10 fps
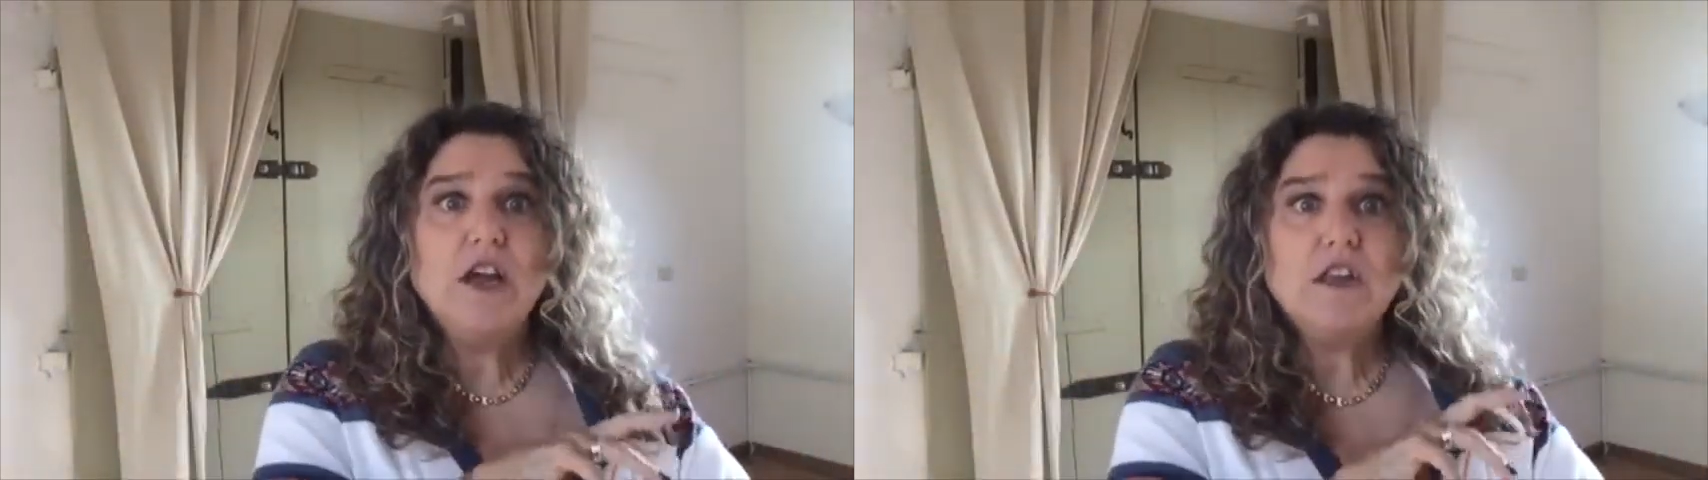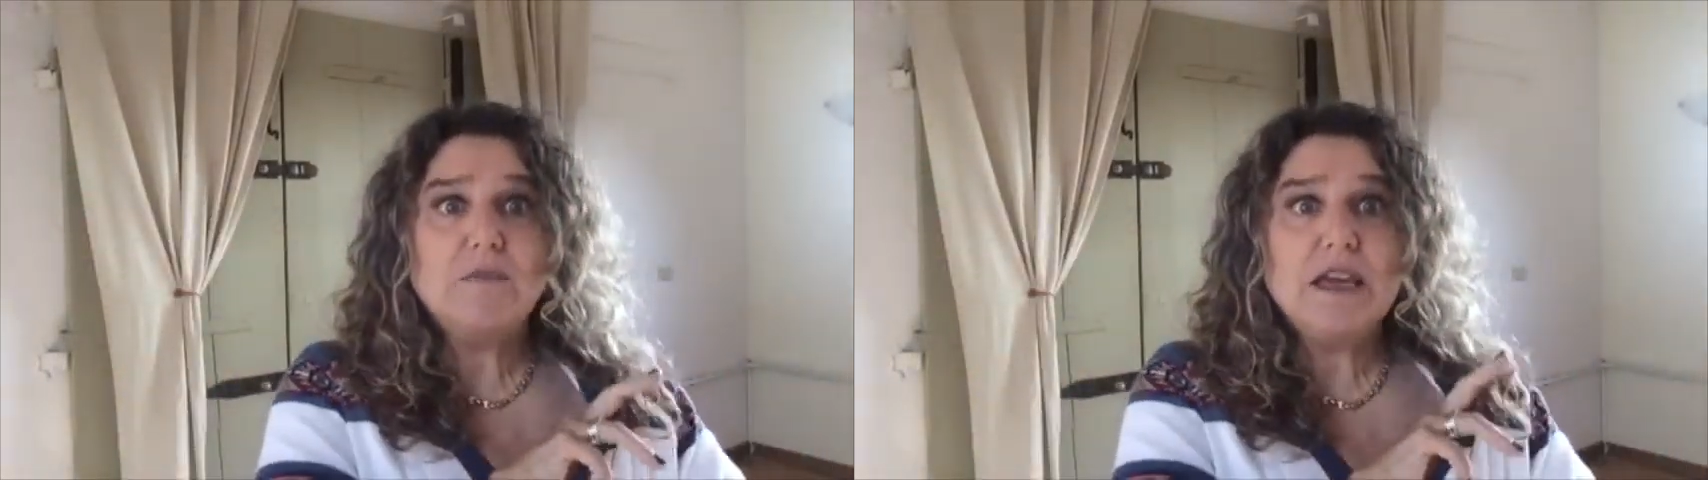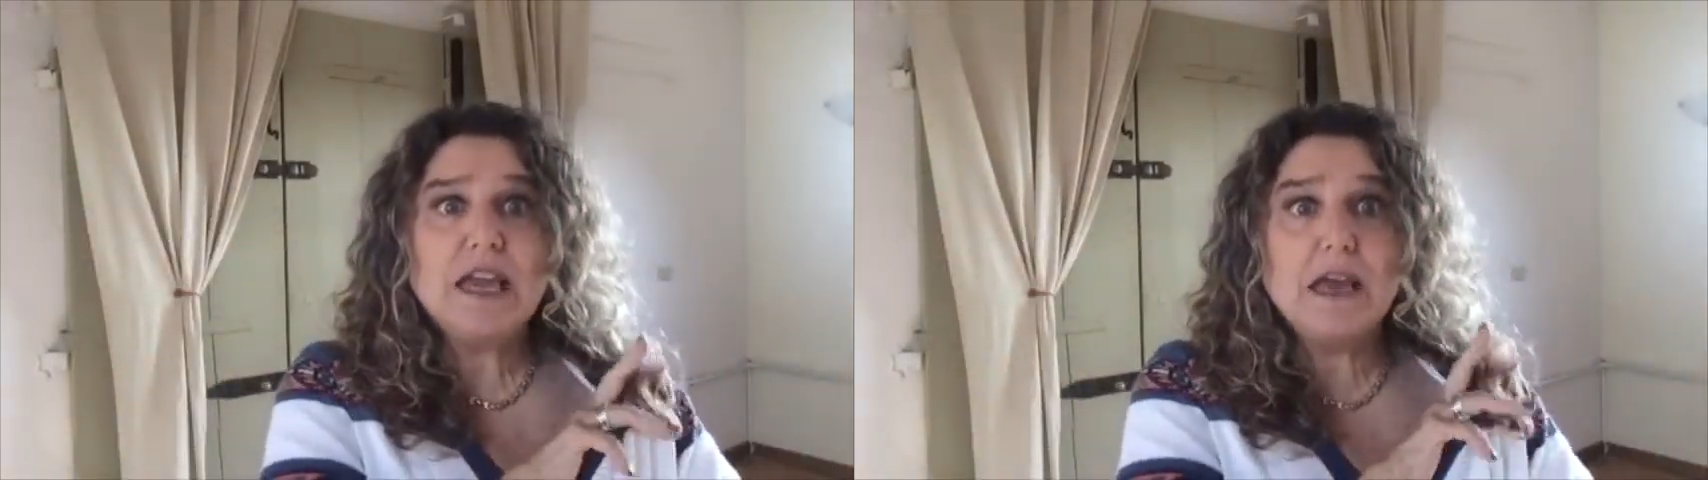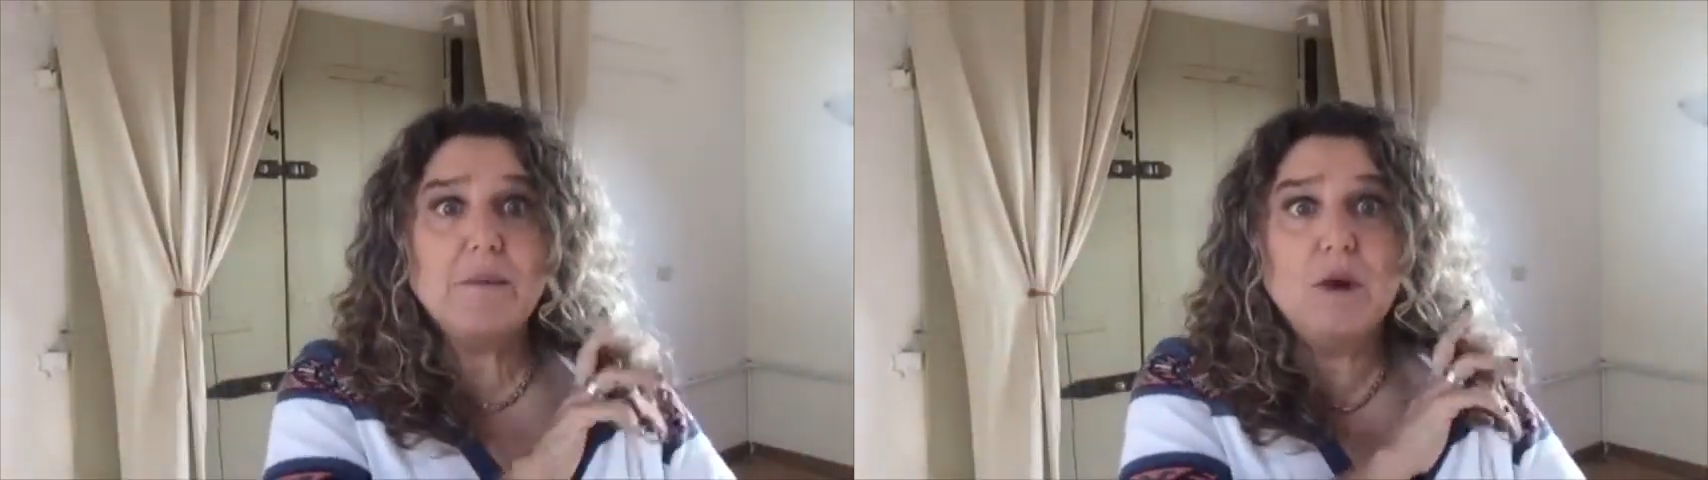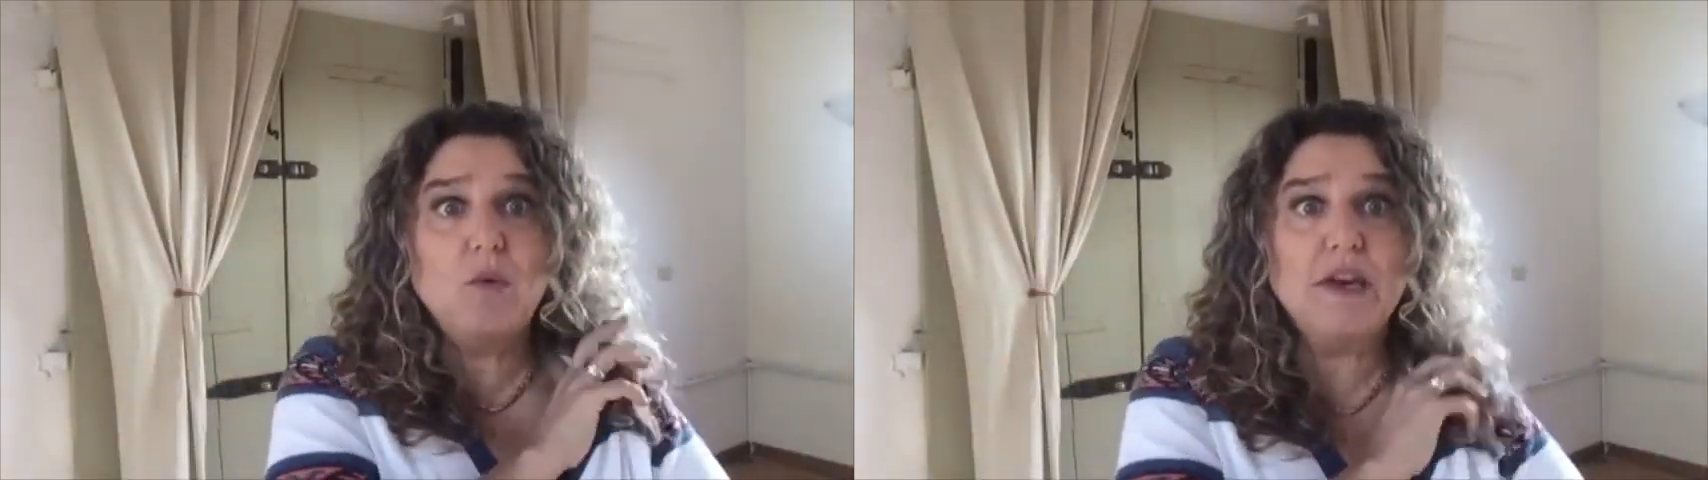speaking
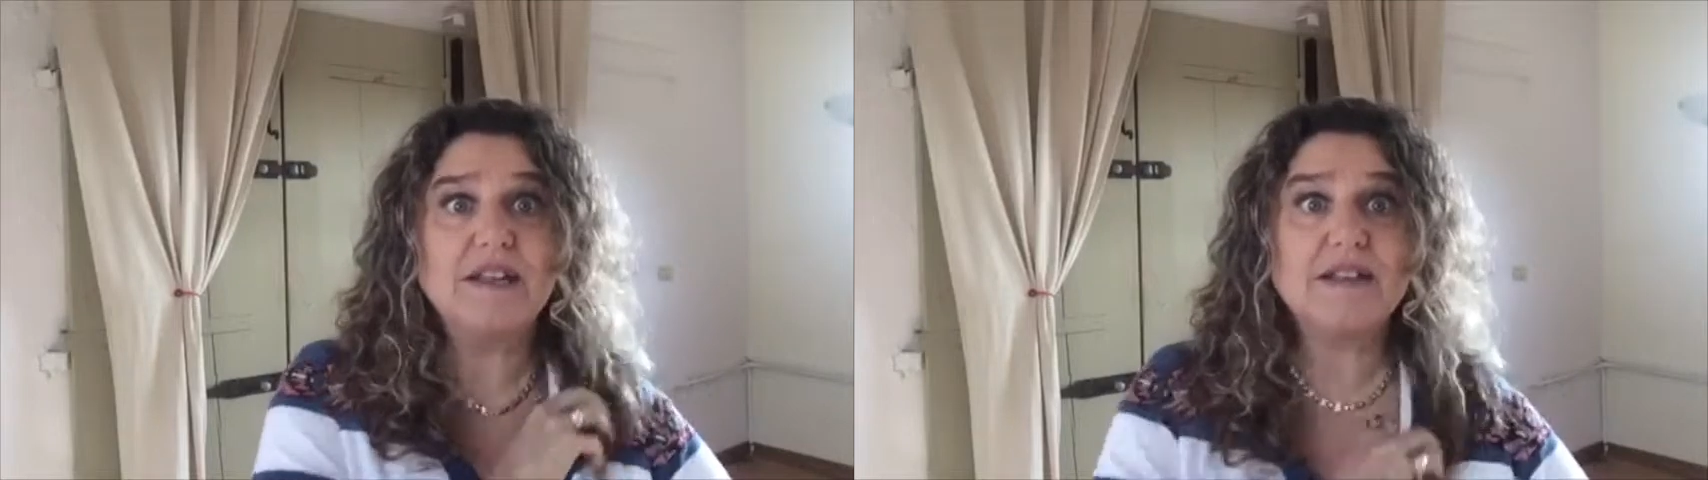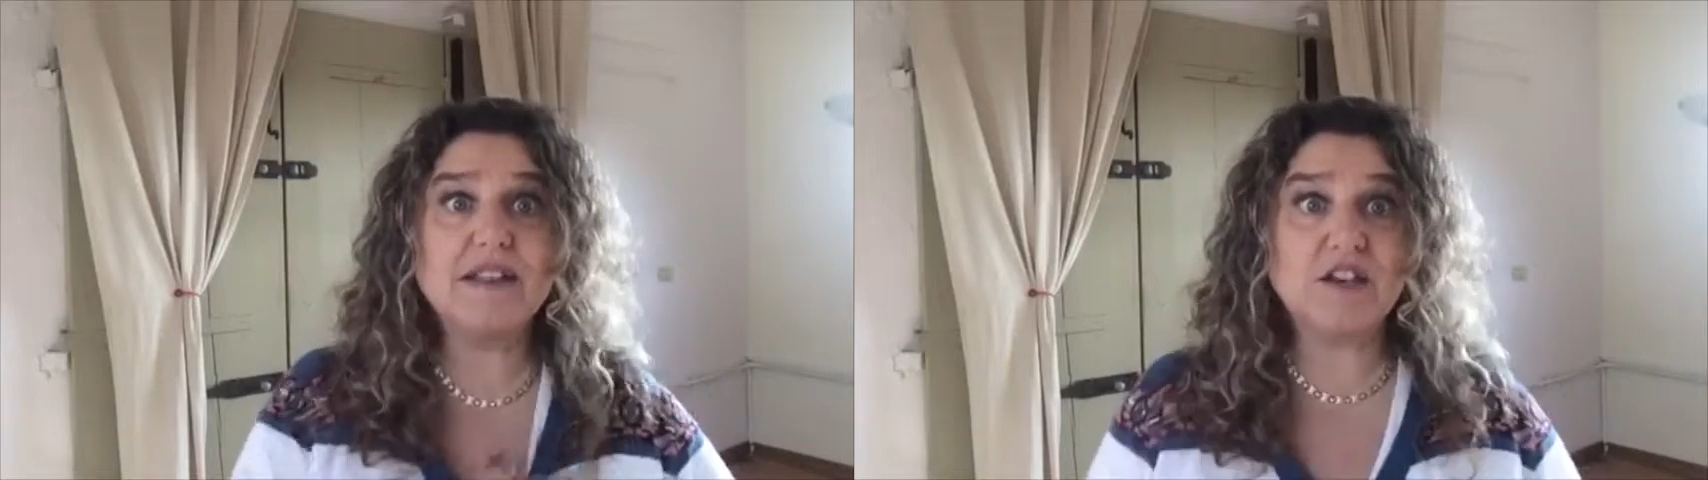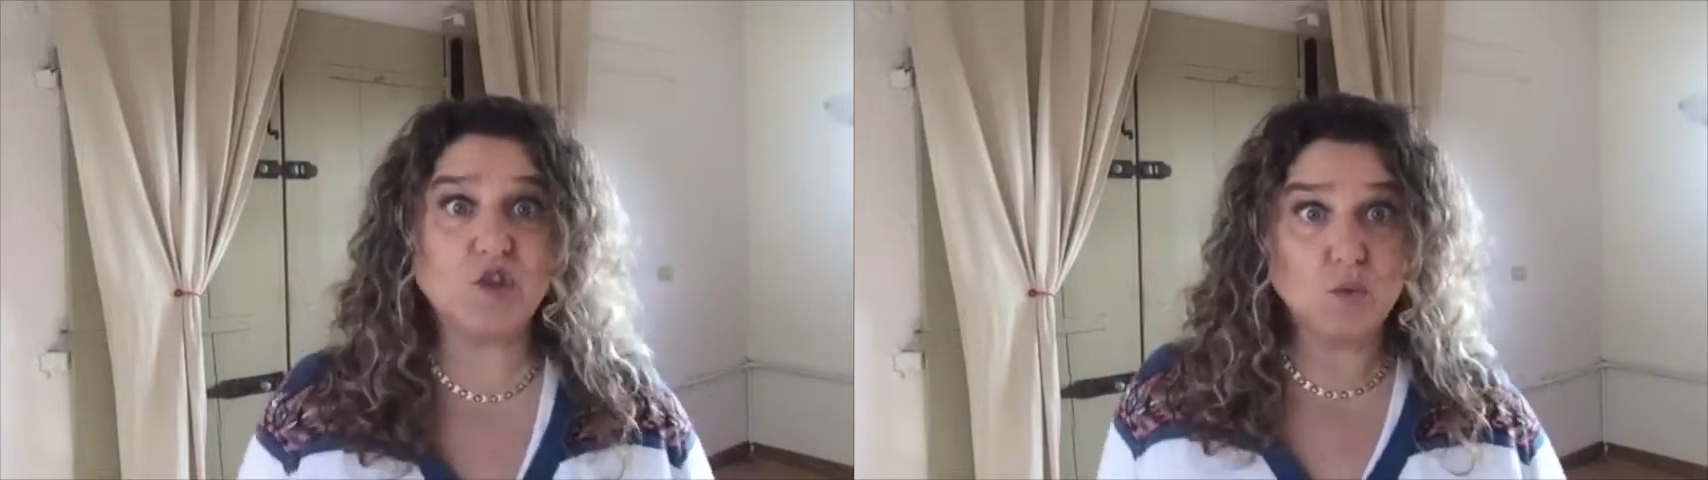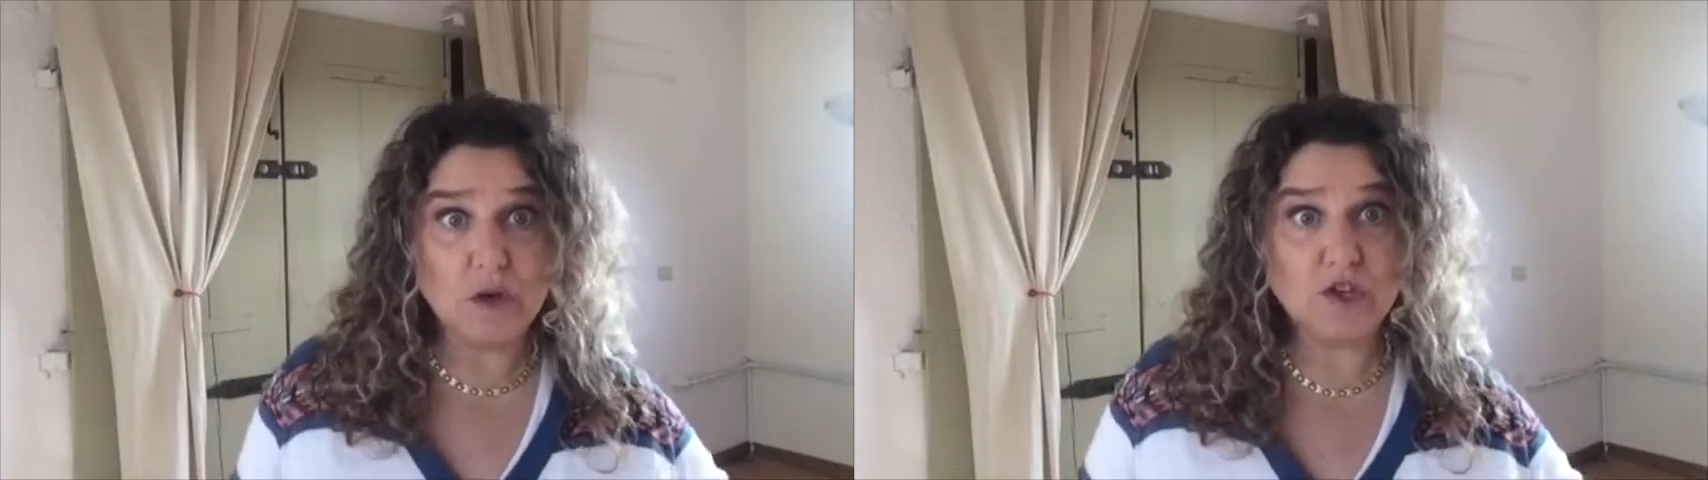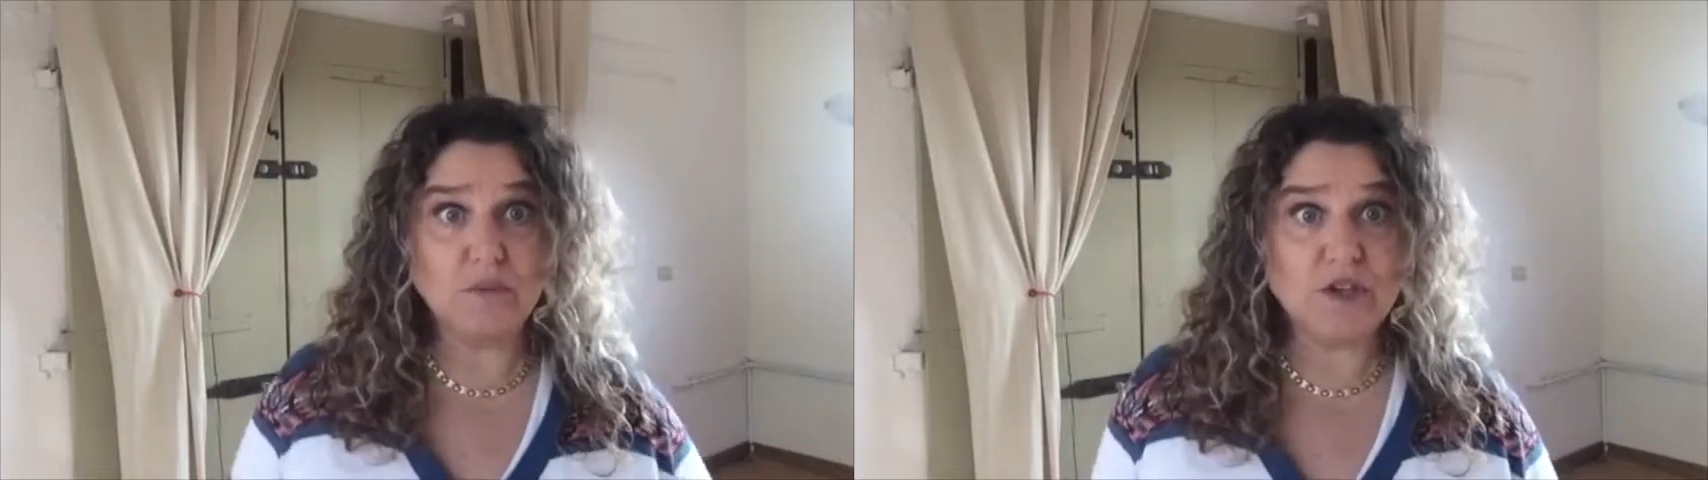about what is it that you
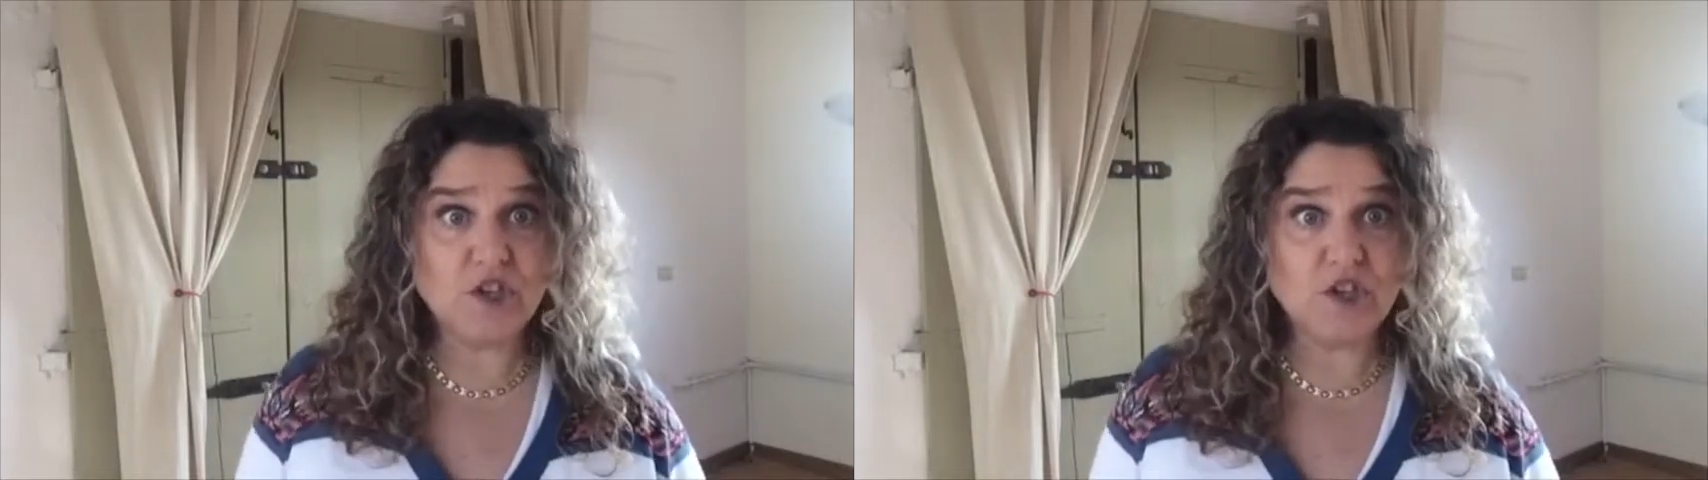want to be